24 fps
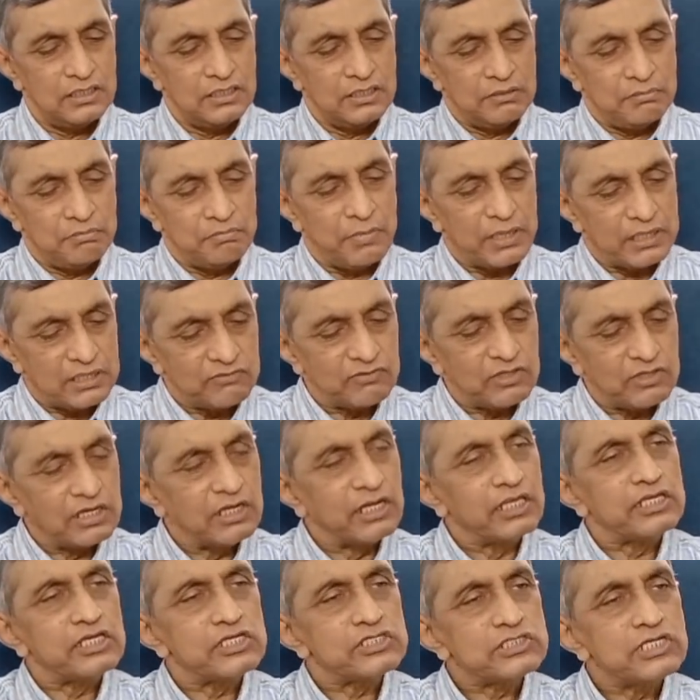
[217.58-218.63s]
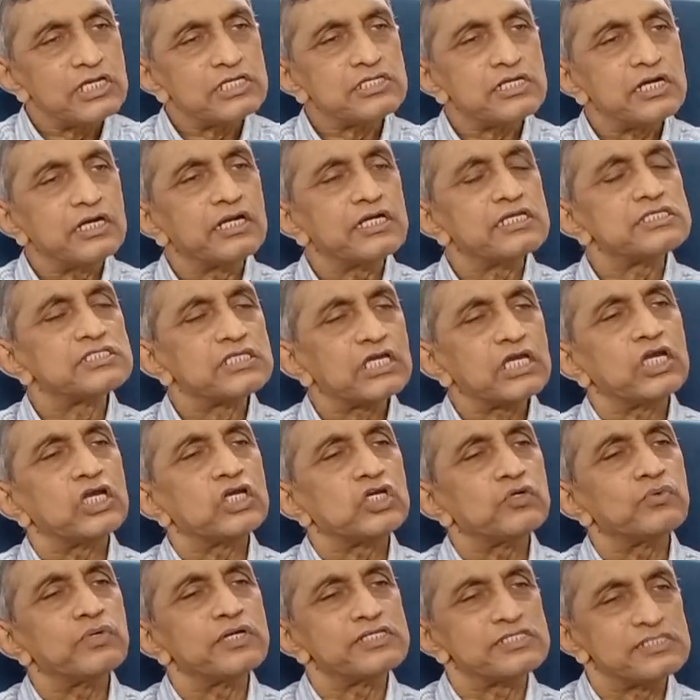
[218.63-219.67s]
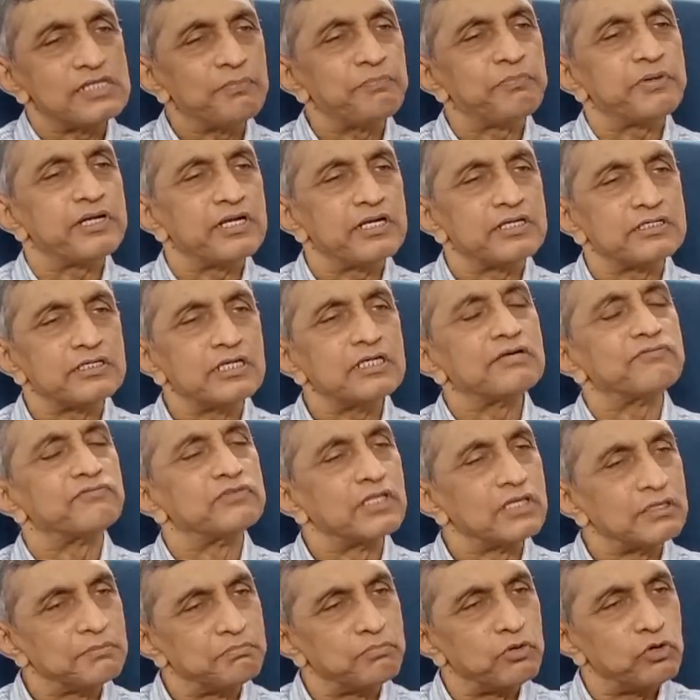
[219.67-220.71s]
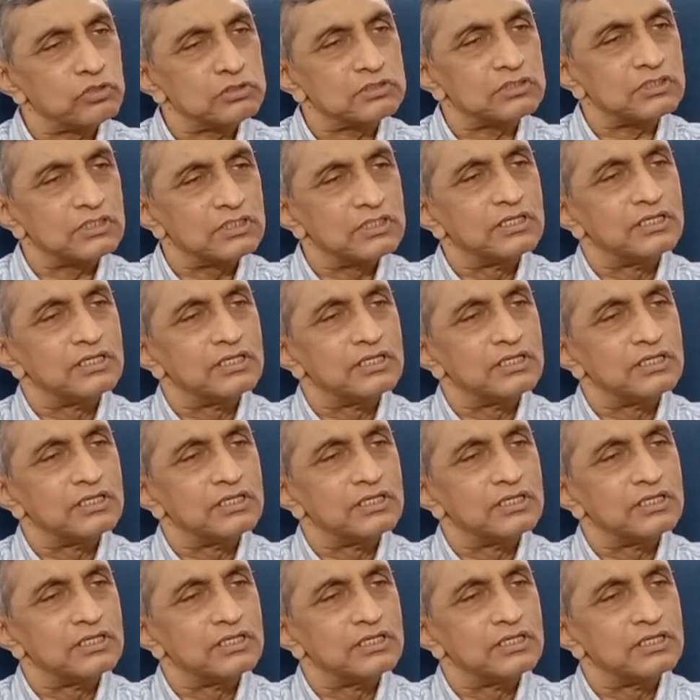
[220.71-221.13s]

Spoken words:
But if the legislature and executive are separated, if they both